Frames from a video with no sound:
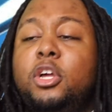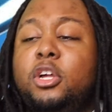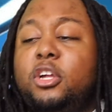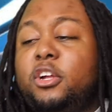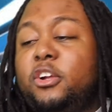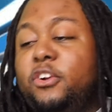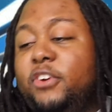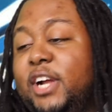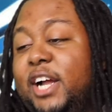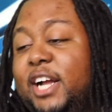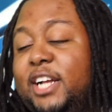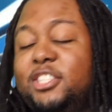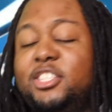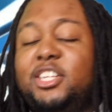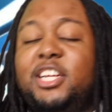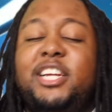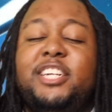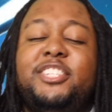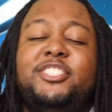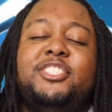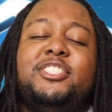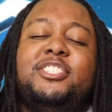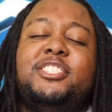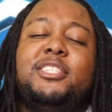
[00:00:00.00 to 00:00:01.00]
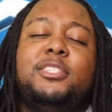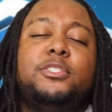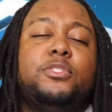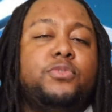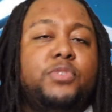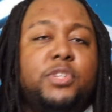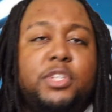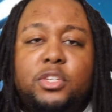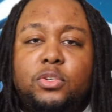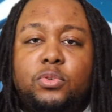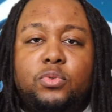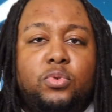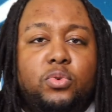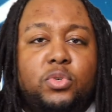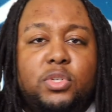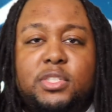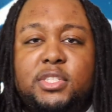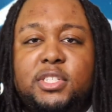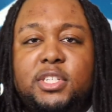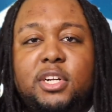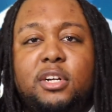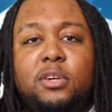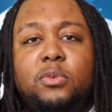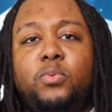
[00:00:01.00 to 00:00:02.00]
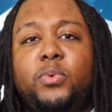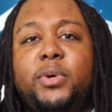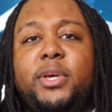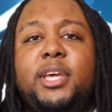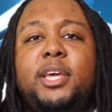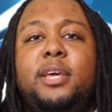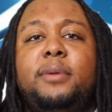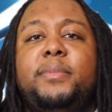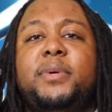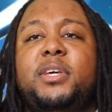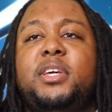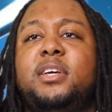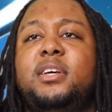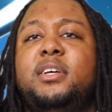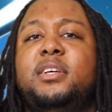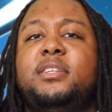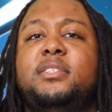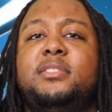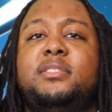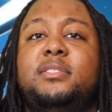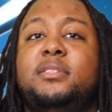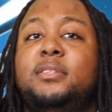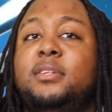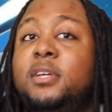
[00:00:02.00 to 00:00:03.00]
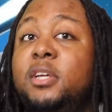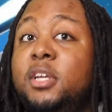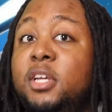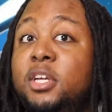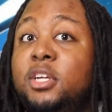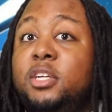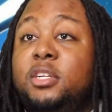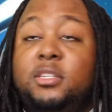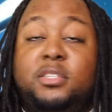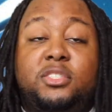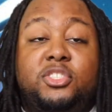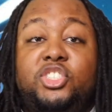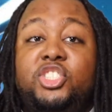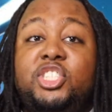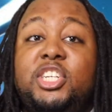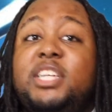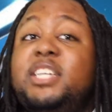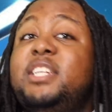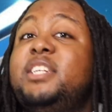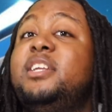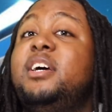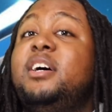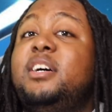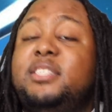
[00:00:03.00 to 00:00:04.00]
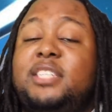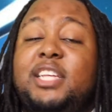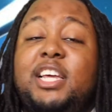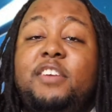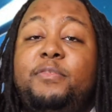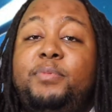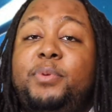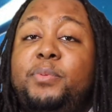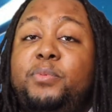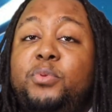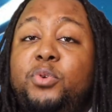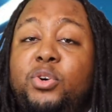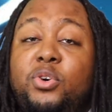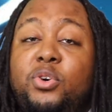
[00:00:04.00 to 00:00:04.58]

Congratulations. It was really cool to see her win because she does have people